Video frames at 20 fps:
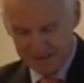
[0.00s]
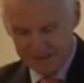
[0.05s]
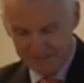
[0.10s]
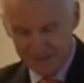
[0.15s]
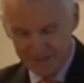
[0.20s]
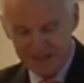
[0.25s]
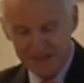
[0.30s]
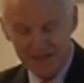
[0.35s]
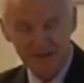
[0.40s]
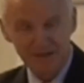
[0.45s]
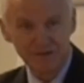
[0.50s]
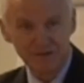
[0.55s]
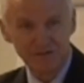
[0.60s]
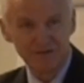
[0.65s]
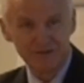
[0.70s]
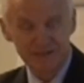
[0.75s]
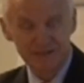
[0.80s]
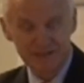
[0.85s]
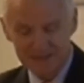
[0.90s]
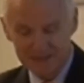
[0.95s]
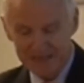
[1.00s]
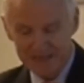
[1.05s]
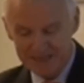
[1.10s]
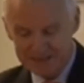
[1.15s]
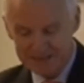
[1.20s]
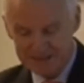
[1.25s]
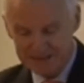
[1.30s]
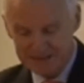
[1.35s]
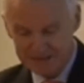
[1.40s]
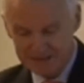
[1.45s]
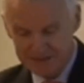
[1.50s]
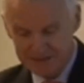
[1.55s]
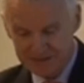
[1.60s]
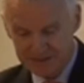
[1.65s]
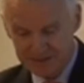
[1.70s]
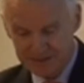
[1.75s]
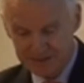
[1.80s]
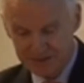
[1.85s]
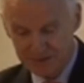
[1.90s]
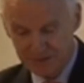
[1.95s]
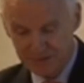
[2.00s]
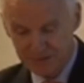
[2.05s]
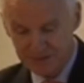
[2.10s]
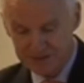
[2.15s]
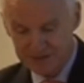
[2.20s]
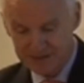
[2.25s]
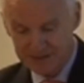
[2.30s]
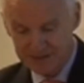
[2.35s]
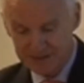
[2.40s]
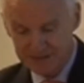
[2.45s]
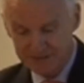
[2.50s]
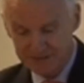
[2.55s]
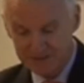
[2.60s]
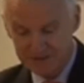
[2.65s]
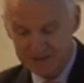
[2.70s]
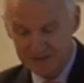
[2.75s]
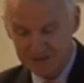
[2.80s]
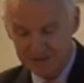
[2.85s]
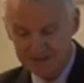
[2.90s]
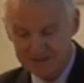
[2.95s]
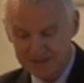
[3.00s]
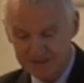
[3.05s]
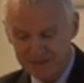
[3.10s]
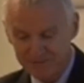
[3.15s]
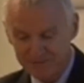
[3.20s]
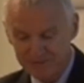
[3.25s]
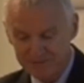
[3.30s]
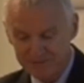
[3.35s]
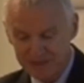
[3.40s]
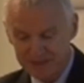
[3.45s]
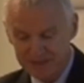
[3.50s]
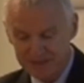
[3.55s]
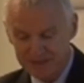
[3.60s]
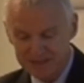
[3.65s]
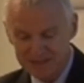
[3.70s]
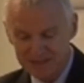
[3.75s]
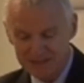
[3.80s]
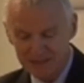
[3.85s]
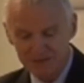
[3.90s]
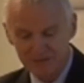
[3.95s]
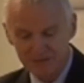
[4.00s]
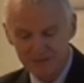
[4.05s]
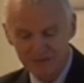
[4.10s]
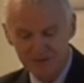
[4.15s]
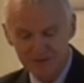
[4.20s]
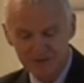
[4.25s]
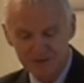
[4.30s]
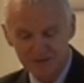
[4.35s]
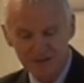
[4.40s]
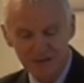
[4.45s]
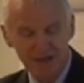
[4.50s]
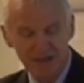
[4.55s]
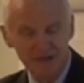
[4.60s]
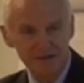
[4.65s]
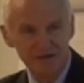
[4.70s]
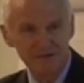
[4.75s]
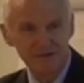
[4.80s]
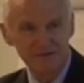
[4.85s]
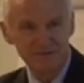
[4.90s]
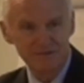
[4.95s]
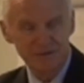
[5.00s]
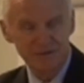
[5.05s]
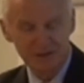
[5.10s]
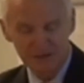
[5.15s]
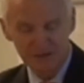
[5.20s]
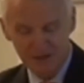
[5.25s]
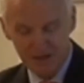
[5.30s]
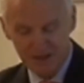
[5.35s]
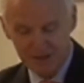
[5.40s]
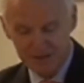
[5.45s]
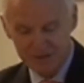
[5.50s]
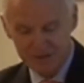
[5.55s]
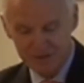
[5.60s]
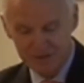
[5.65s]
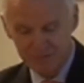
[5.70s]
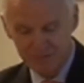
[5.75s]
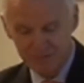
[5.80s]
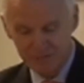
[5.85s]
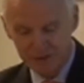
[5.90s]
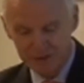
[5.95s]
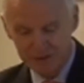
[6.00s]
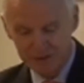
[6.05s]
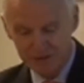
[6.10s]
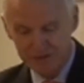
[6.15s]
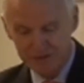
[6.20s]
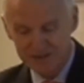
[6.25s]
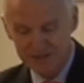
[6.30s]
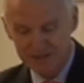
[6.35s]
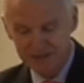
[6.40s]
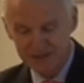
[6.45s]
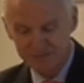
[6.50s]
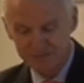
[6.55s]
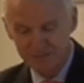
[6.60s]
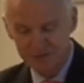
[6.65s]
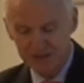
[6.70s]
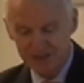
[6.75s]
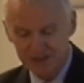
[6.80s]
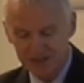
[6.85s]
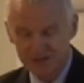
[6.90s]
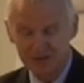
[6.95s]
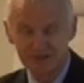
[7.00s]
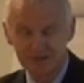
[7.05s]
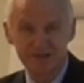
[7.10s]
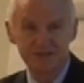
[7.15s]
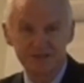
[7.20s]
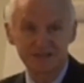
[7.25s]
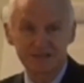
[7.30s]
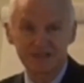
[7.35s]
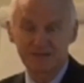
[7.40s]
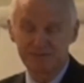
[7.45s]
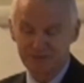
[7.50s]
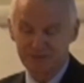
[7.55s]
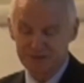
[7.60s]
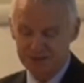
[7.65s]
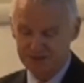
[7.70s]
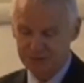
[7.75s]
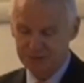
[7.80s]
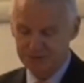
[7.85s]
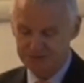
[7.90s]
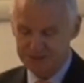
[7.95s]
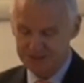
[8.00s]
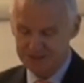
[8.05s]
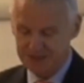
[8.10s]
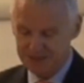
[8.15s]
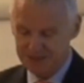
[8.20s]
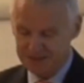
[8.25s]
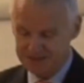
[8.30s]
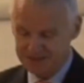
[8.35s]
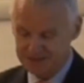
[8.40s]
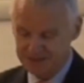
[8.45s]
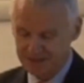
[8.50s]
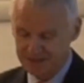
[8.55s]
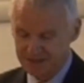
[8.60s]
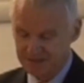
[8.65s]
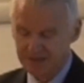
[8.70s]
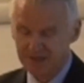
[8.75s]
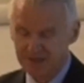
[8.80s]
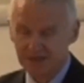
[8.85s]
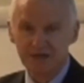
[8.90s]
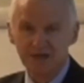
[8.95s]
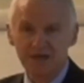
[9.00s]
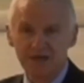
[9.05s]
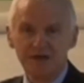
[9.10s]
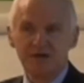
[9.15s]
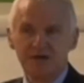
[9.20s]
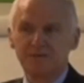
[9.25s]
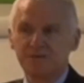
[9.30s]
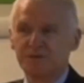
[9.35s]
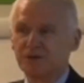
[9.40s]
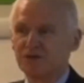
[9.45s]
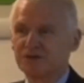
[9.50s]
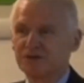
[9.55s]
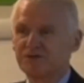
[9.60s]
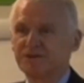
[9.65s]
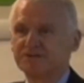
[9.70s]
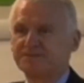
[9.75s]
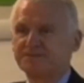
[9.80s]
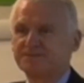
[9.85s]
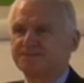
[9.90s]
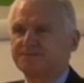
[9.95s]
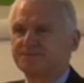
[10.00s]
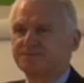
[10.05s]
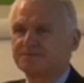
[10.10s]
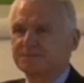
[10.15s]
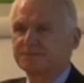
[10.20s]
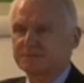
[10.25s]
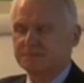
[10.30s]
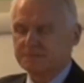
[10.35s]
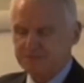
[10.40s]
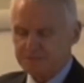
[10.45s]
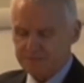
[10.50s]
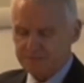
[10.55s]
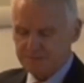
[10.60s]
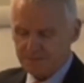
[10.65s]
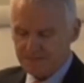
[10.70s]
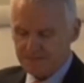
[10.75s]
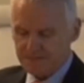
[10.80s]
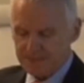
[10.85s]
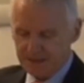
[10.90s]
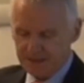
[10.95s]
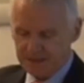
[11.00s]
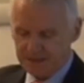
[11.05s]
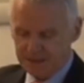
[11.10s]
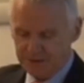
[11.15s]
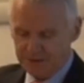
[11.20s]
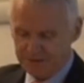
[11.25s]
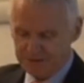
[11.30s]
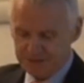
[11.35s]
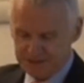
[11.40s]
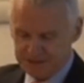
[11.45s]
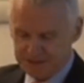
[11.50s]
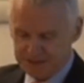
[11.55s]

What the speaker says: making all of us less secure as an end result, have reminded us how crucial our overarching work on data protection and cybersecurity is. Moreover, current